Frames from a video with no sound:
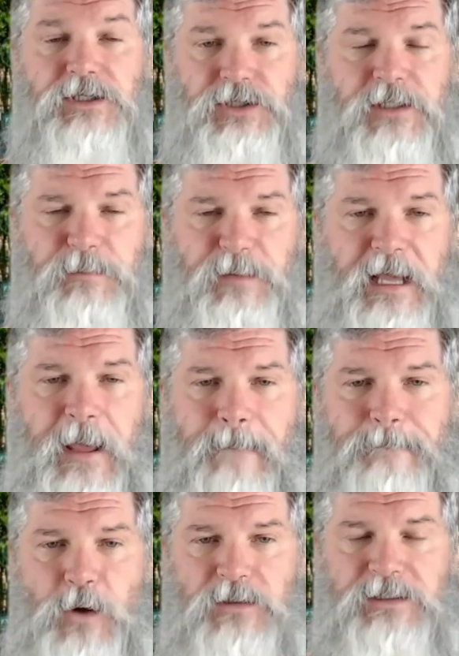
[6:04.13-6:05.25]
Just me
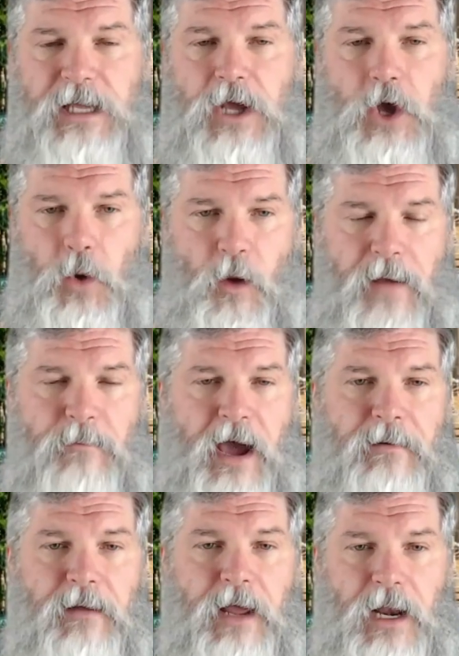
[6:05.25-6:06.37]
posting when
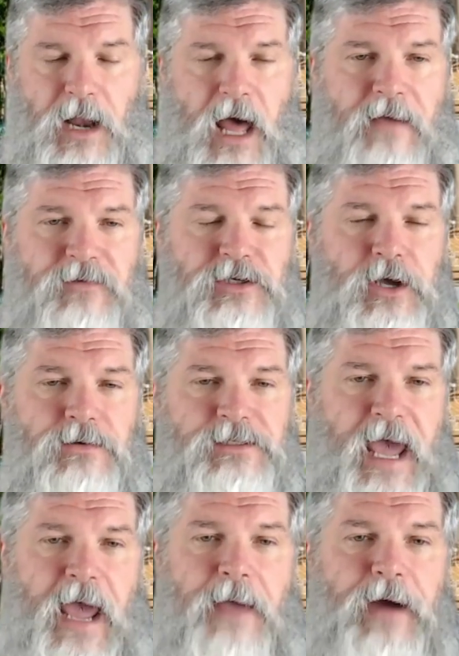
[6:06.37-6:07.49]
my live shows
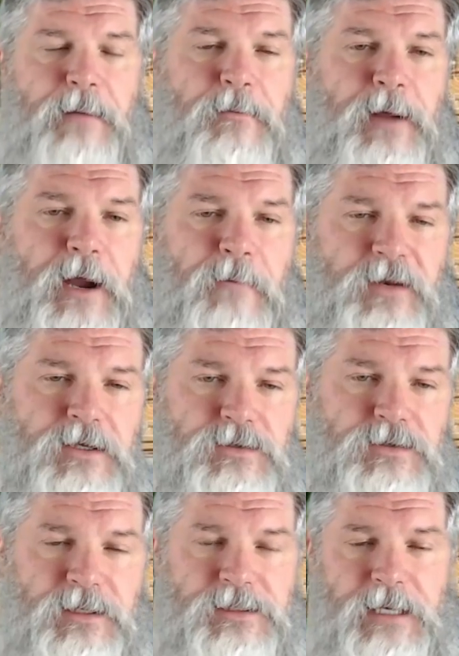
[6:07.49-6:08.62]
and my prepared videos are
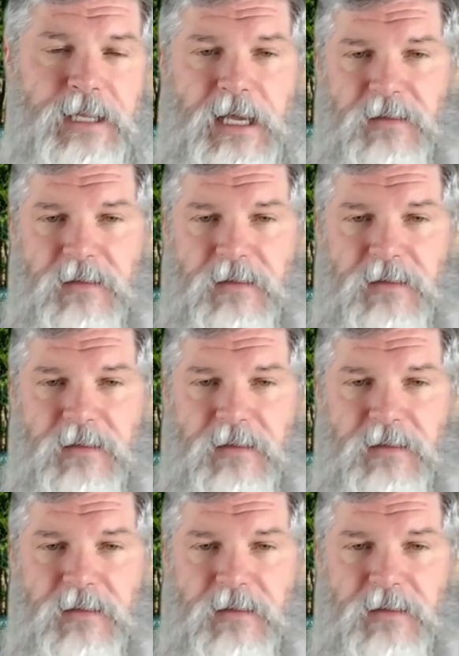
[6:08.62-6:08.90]
listed.